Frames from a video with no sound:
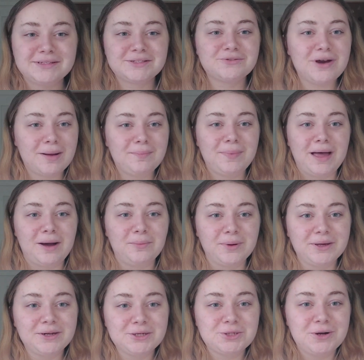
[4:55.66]
Scrap that. We're
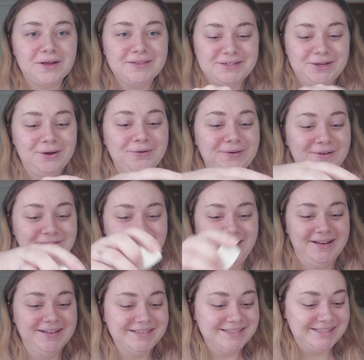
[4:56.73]
going to try the toner
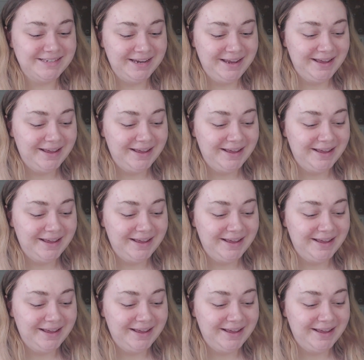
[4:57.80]
first.